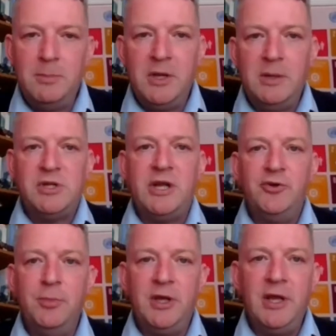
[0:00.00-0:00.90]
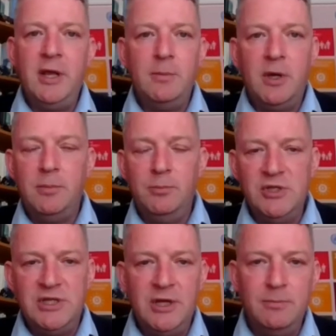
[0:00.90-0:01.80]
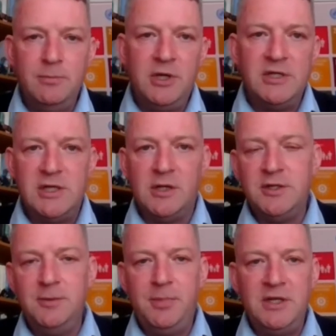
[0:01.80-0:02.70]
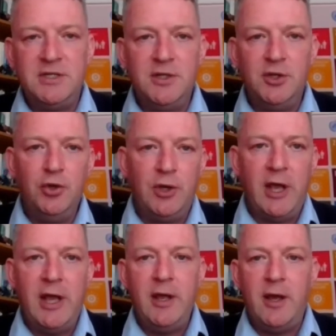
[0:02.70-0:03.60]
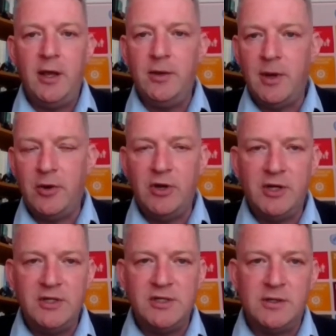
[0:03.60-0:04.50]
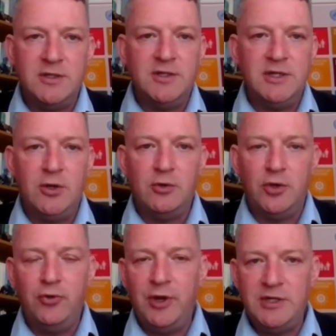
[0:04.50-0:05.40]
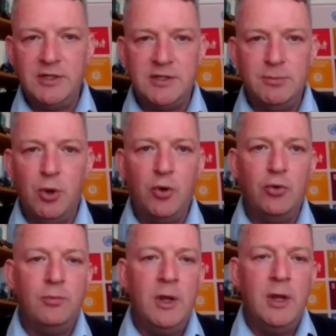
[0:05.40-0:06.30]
name is Henry McGhie. I'm a museum consultant based in the UK. I run a consultancy called Curating Tomorrow.